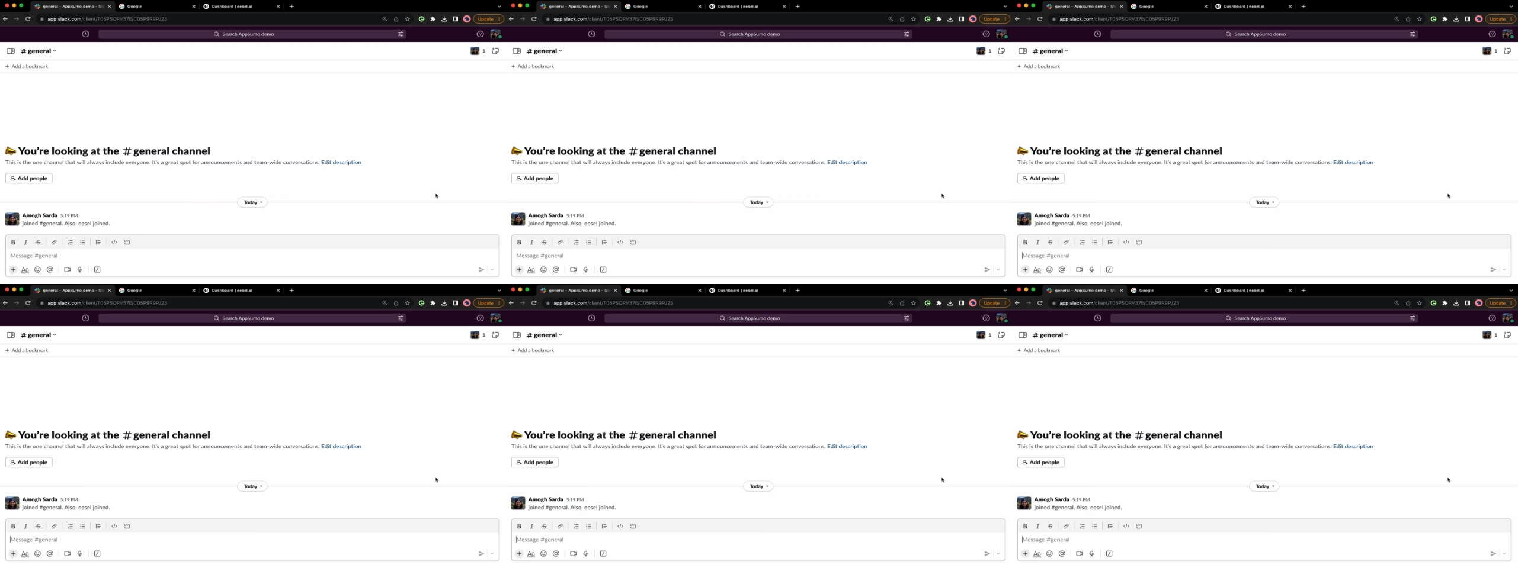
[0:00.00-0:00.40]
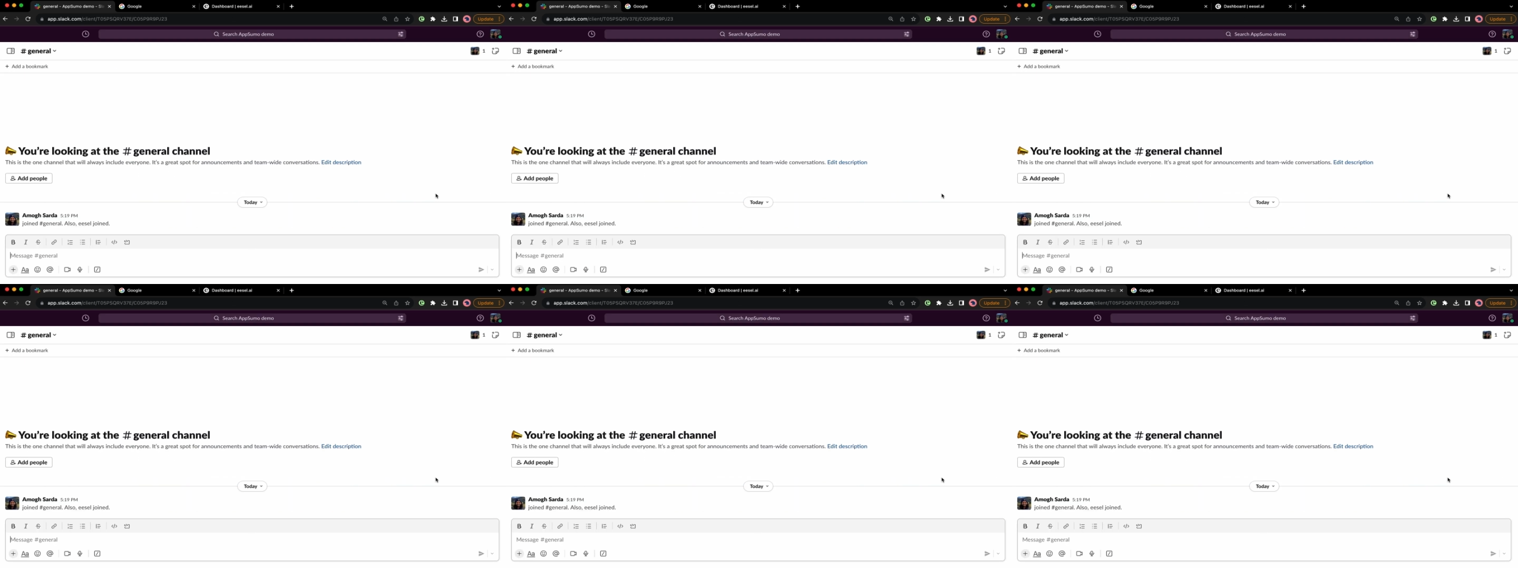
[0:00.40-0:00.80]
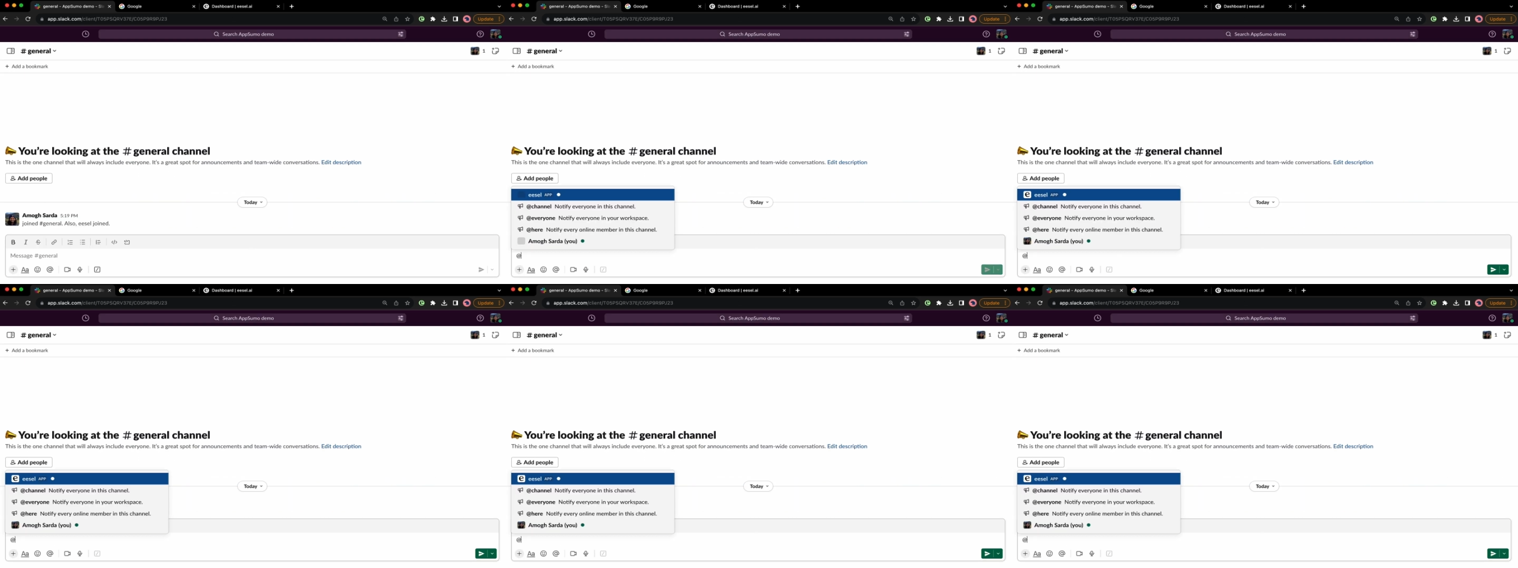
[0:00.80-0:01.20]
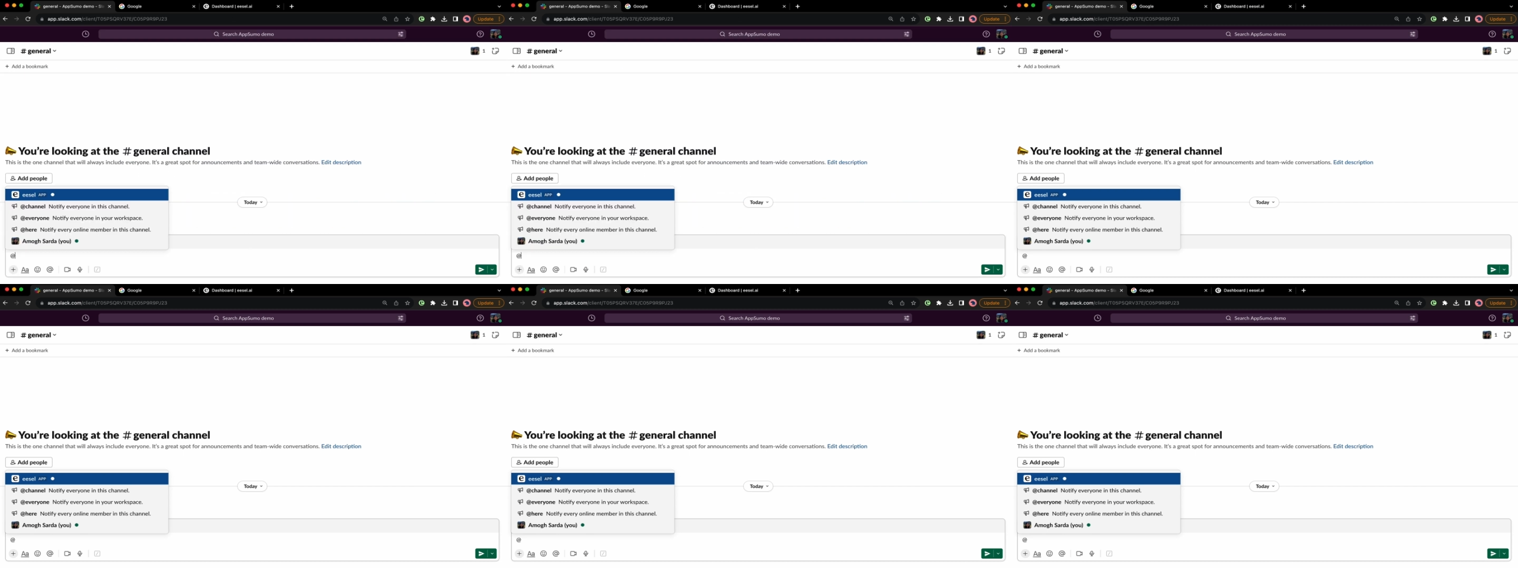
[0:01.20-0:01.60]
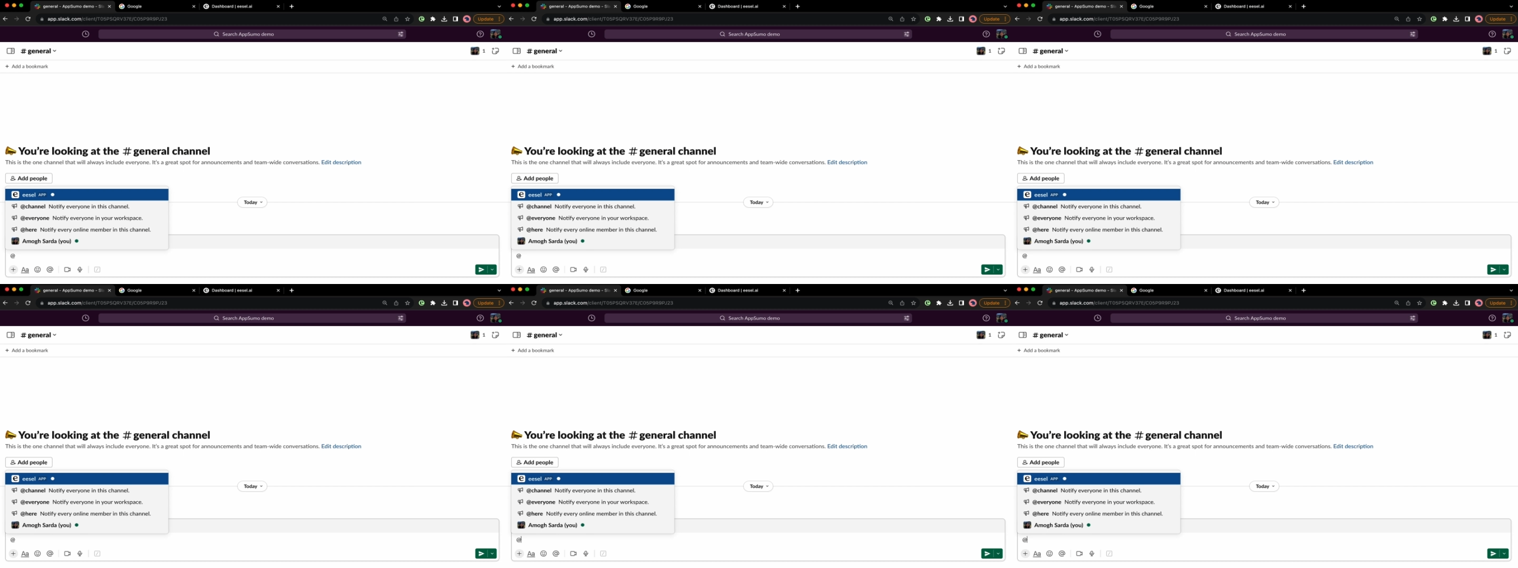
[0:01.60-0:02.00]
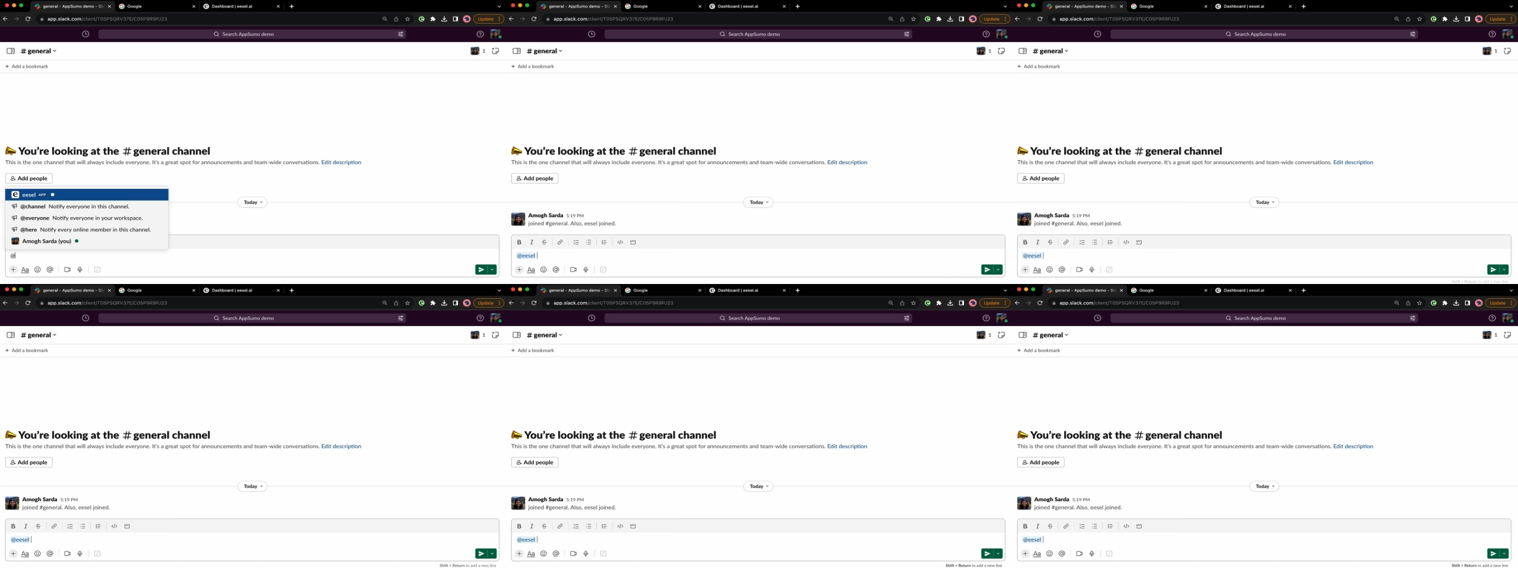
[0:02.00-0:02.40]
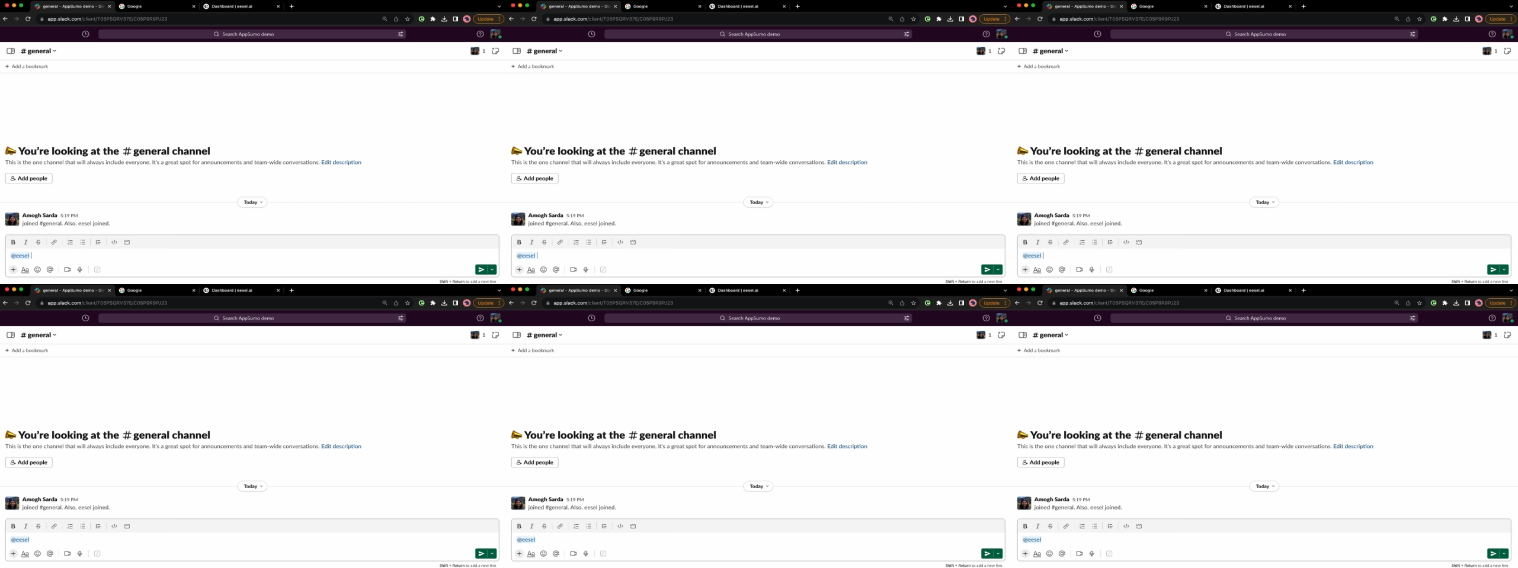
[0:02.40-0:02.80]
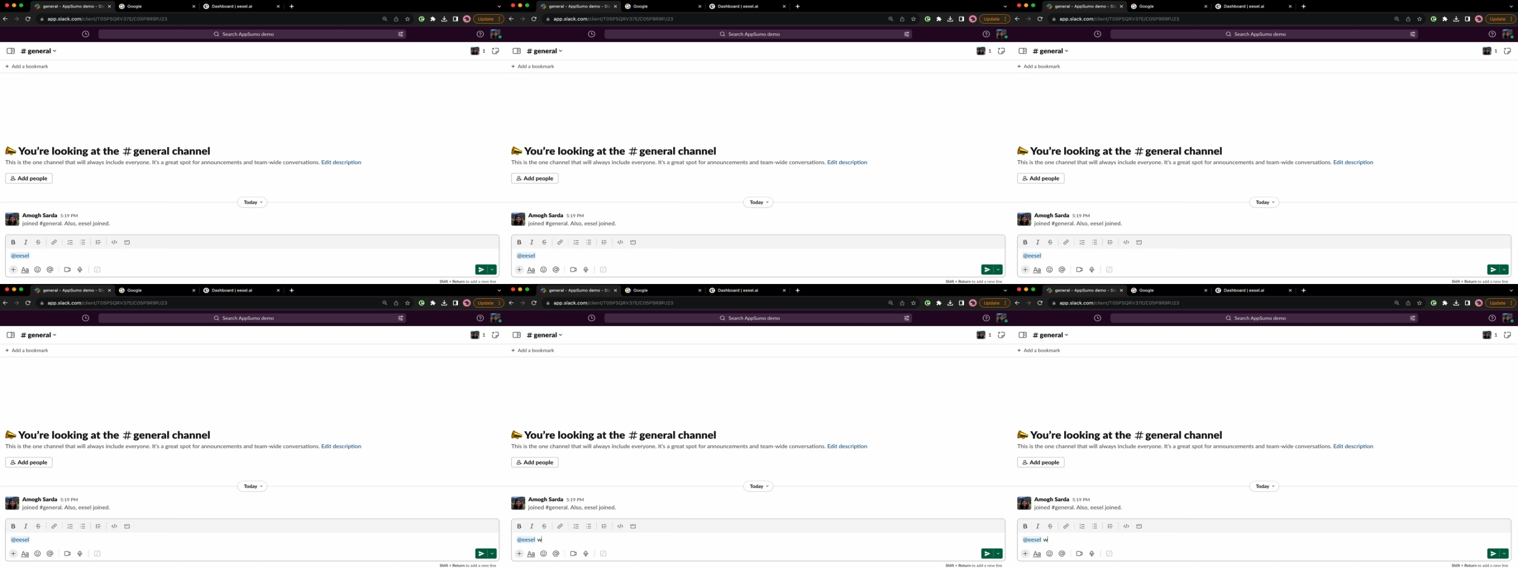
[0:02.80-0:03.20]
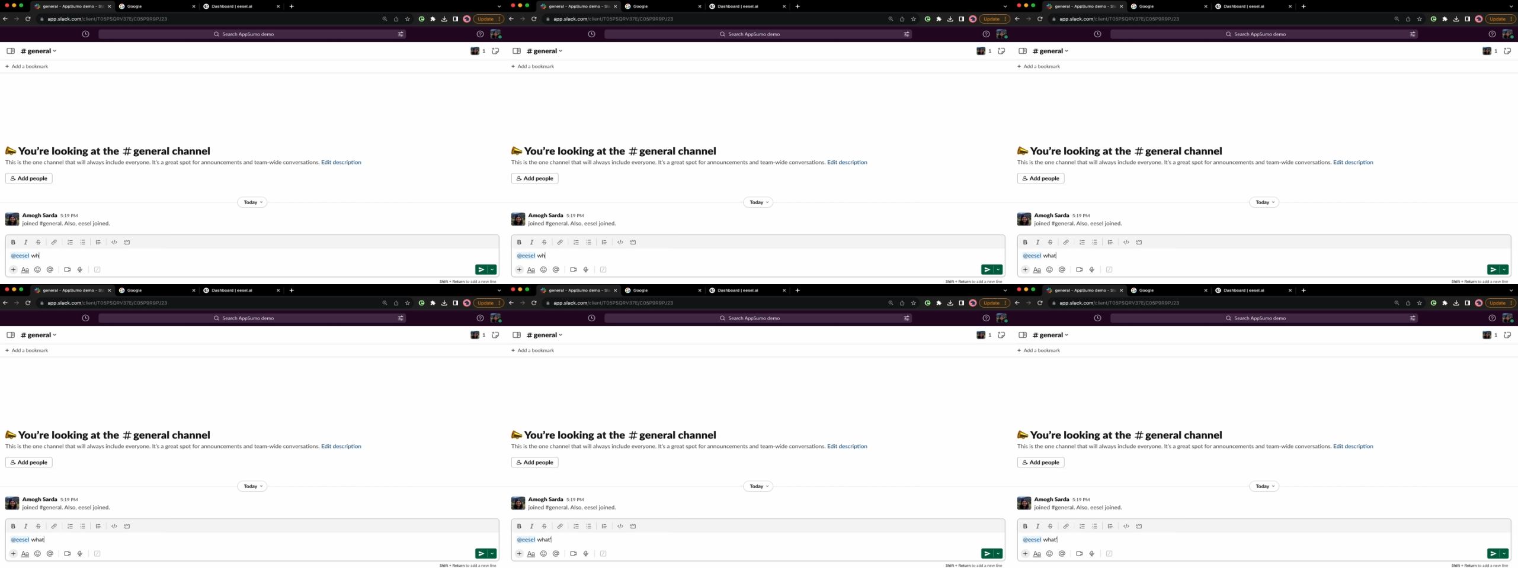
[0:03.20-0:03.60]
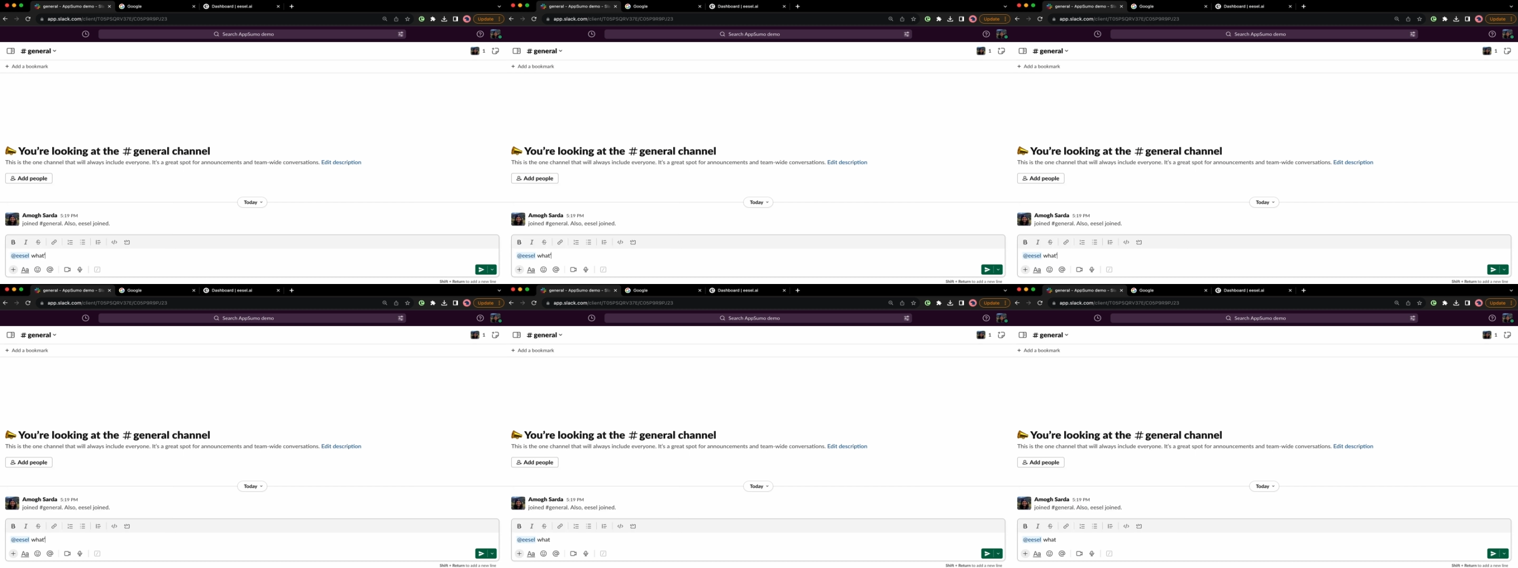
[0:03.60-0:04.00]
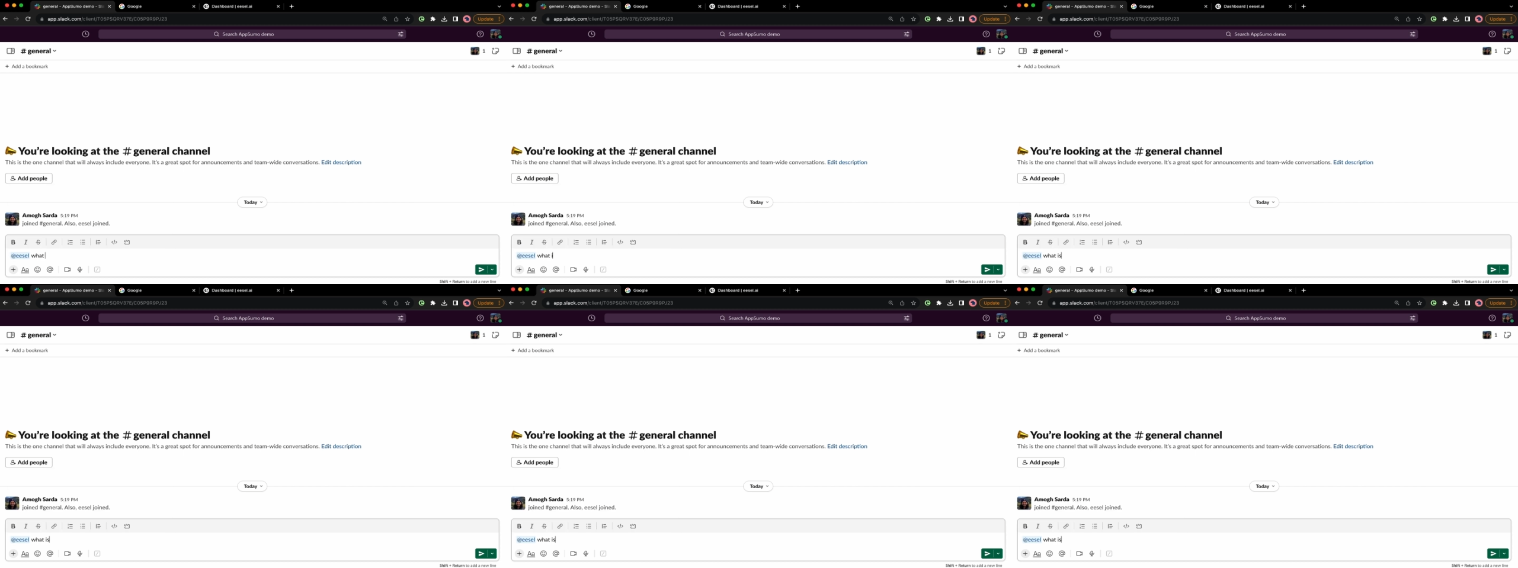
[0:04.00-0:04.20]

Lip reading: Nobody's mouth can be seen.